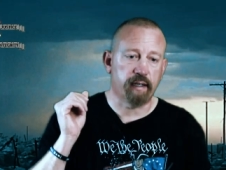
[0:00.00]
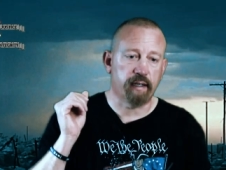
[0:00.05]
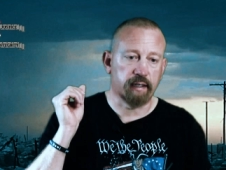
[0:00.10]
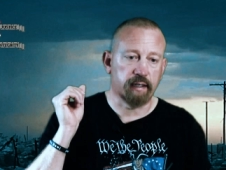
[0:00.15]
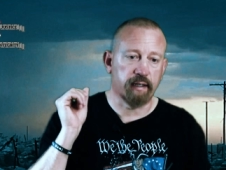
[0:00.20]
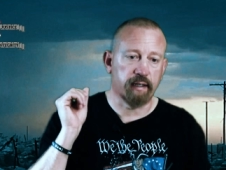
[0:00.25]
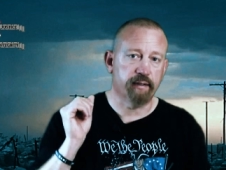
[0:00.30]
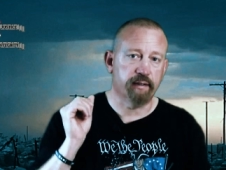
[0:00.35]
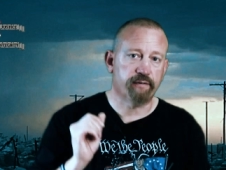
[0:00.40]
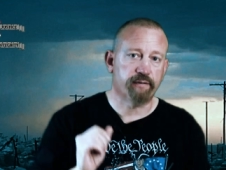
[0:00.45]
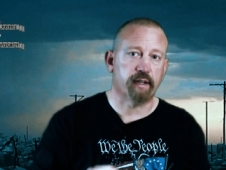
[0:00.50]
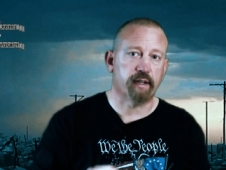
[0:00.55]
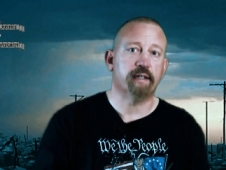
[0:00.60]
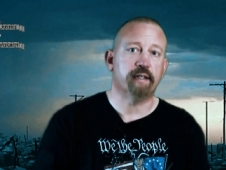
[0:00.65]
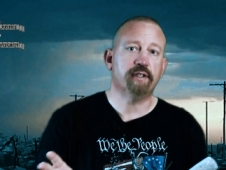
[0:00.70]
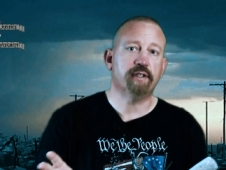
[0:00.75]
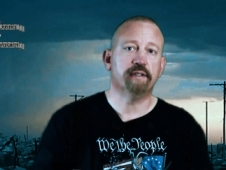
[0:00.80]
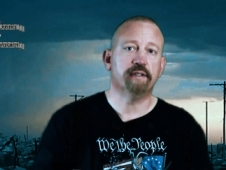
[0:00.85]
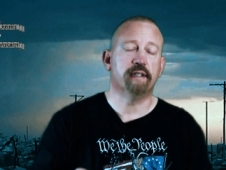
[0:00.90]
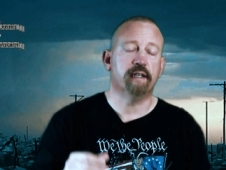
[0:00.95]
and it
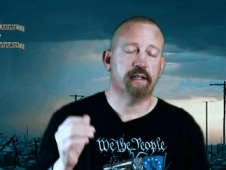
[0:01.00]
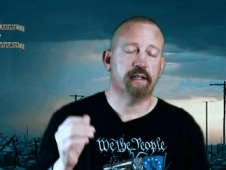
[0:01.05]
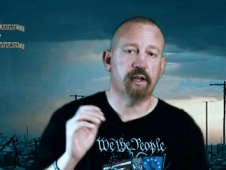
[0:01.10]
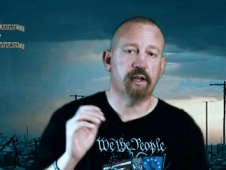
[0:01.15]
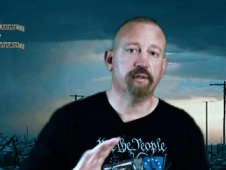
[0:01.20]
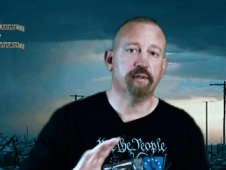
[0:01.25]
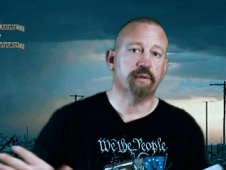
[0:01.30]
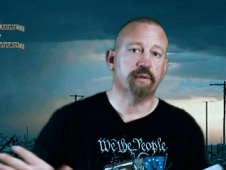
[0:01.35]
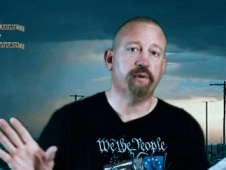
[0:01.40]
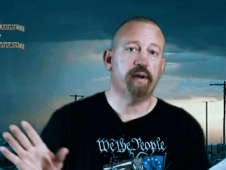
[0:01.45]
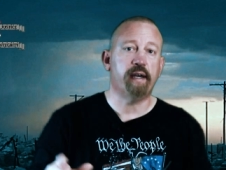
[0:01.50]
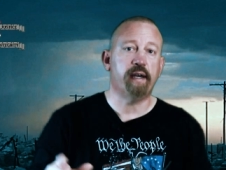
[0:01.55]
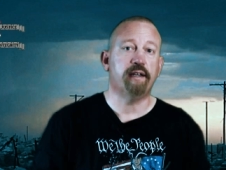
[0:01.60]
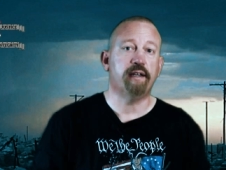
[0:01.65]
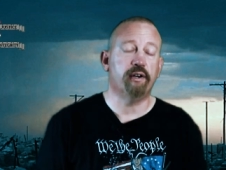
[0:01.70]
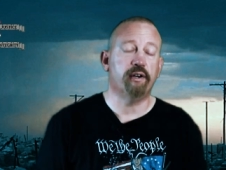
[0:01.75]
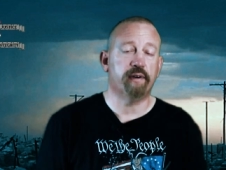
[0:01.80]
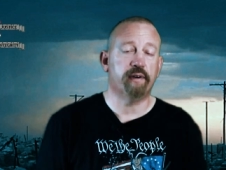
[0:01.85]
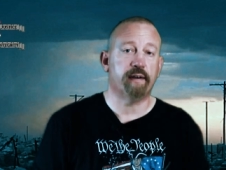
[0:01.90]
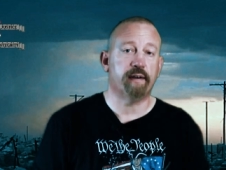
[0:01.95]
flushes and it goes away
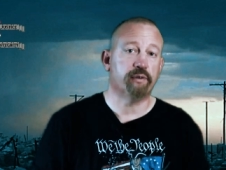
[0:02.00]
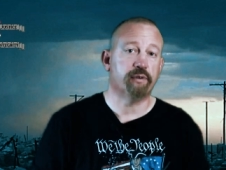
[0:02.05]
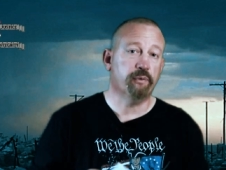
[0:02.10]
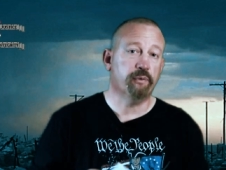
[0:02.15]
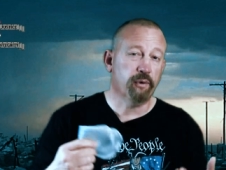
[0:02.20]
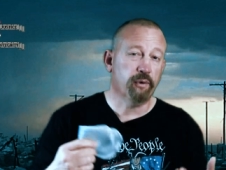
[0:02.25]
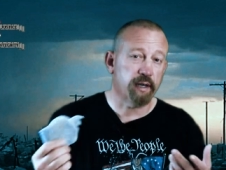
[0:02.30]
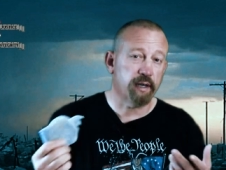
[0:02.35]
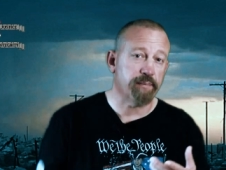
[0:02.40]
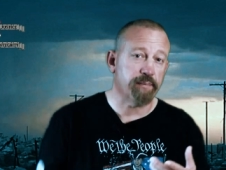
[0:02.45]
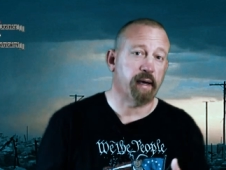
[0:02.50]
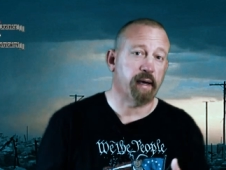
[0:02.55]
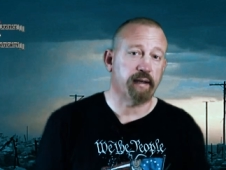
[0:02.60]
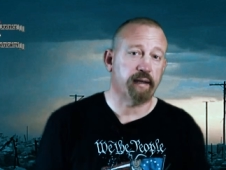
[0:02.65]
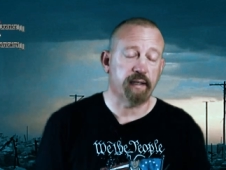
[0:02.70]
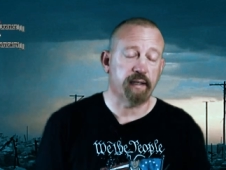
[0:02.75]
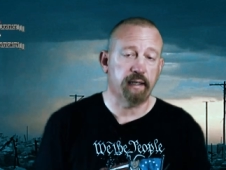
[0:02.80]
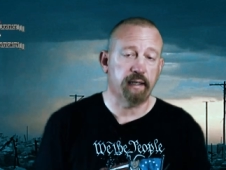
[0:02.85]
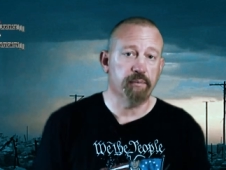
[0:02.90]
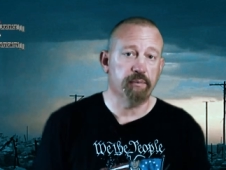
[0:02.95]
and you don't have to worry about
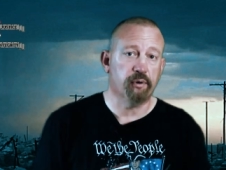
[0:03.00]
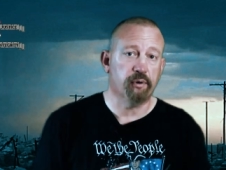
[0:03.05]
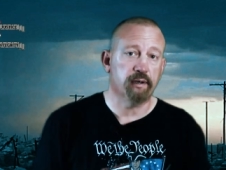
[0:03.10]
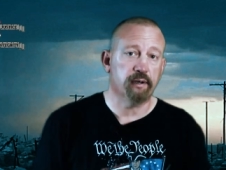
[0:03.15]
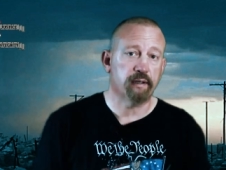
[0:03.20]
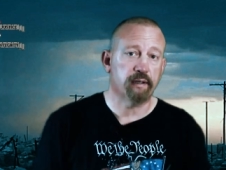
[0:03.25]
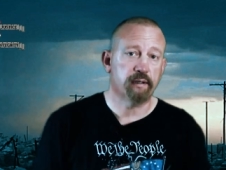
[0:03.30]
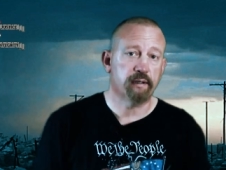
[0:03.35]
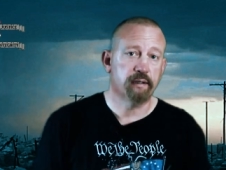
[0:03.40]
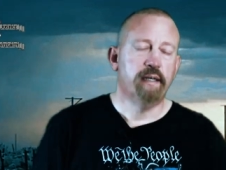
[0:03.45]
it anymore.